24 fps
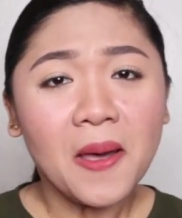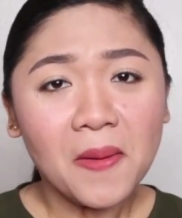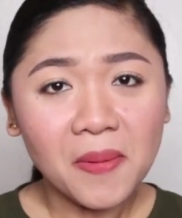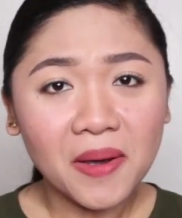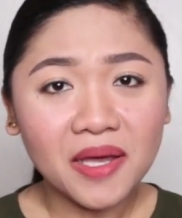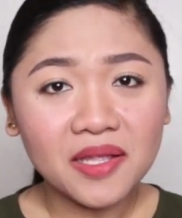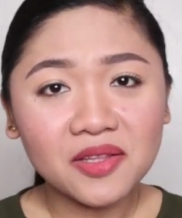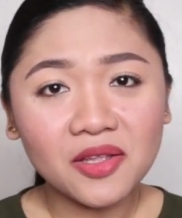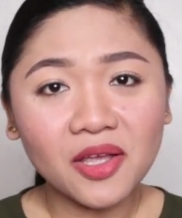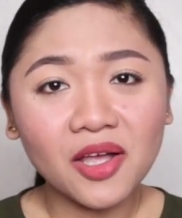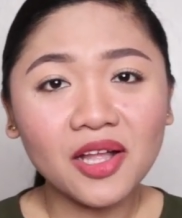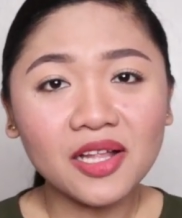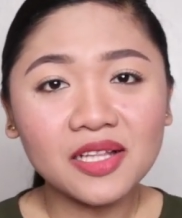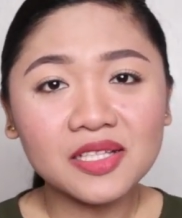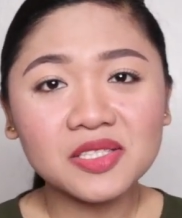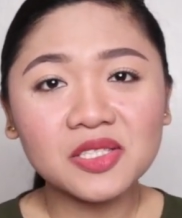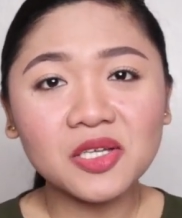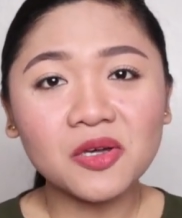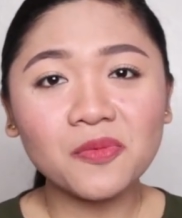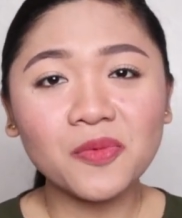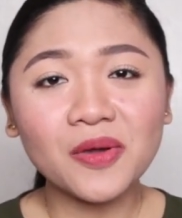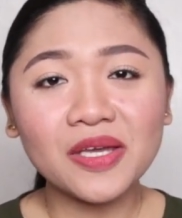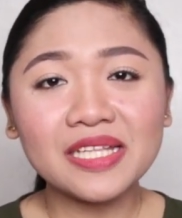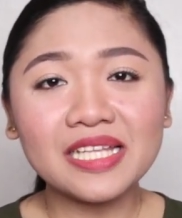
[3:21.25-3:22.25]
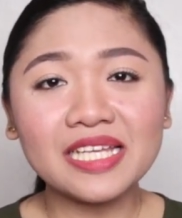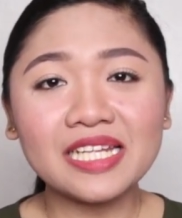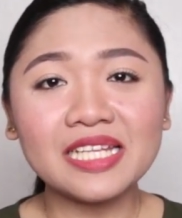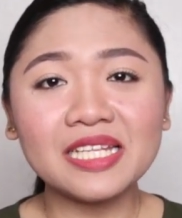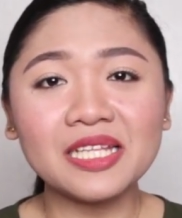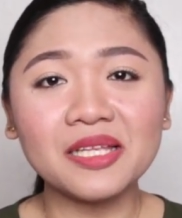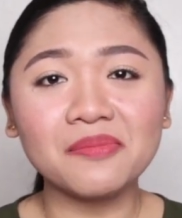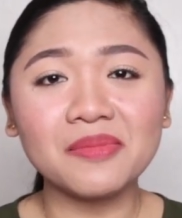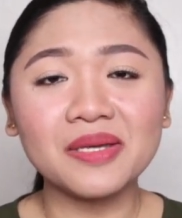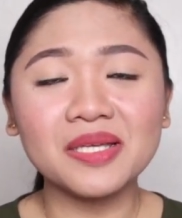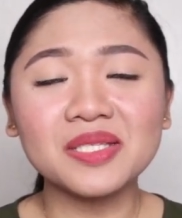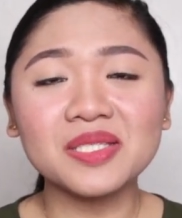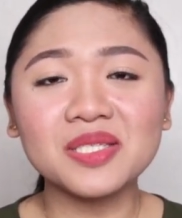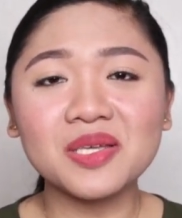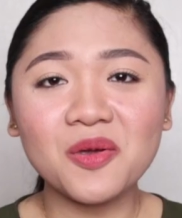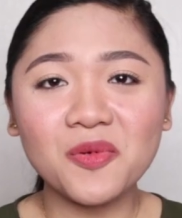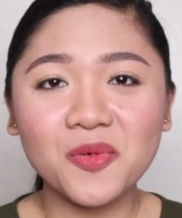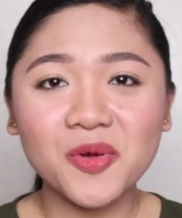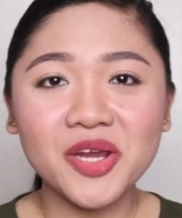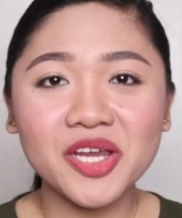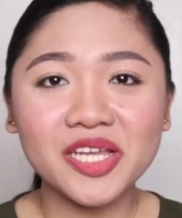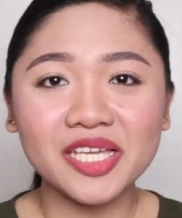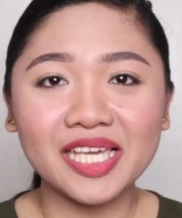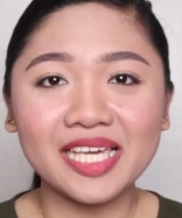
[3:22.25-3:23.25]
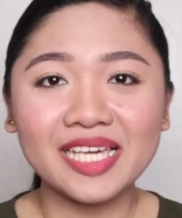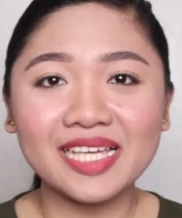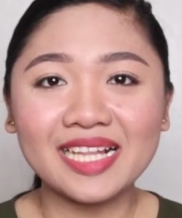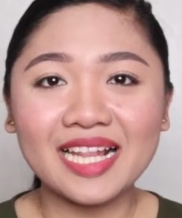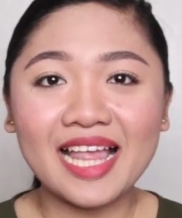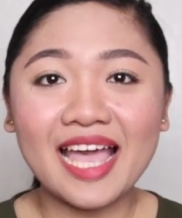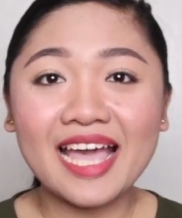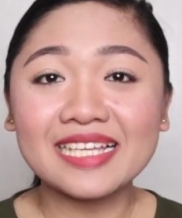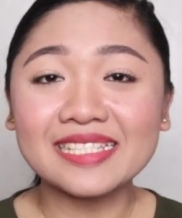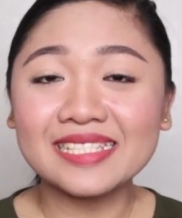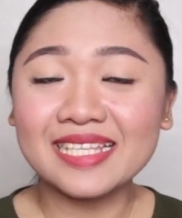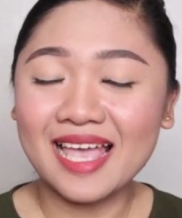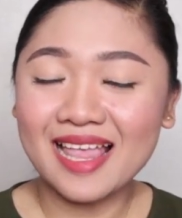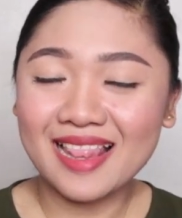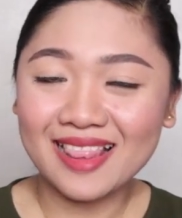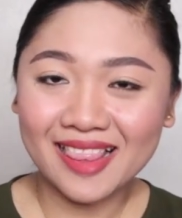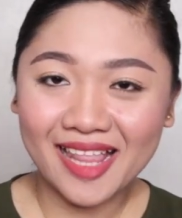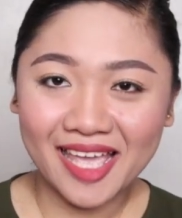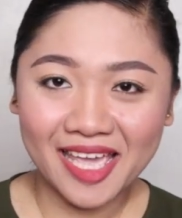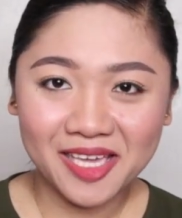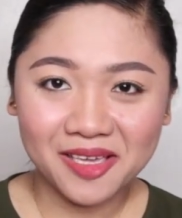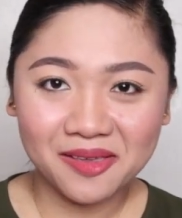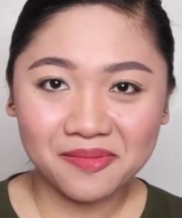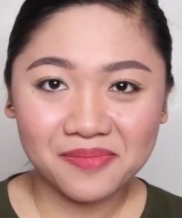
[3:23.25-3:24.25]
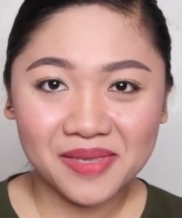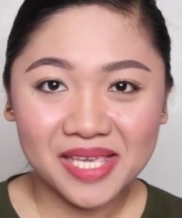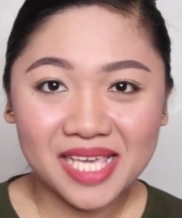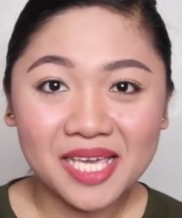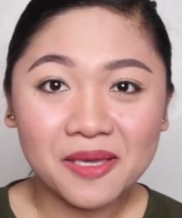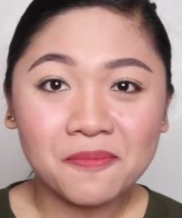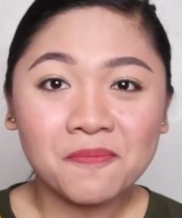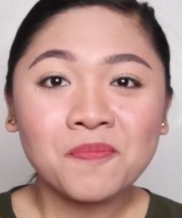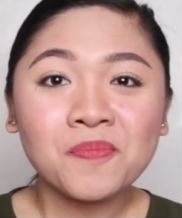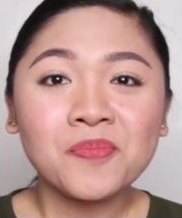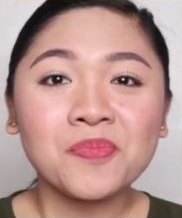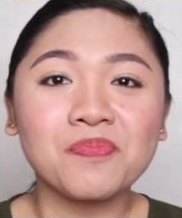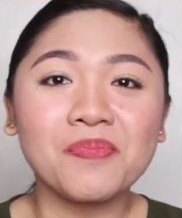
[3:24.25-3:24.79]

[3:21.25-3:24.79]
But also, pwede rin naman sa working class like me